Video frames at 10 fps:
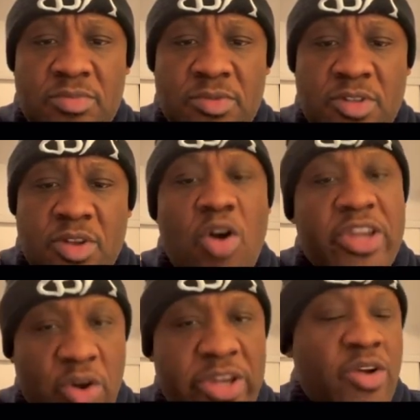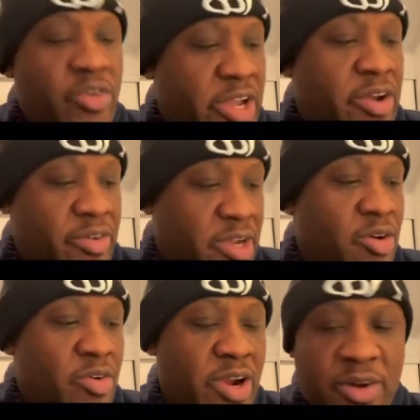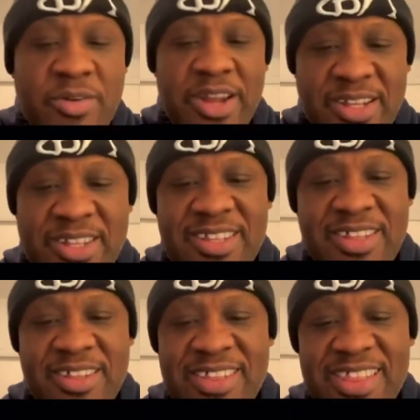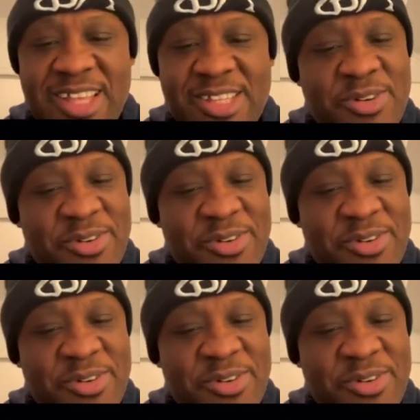Okay. All right. That's all right. Cool.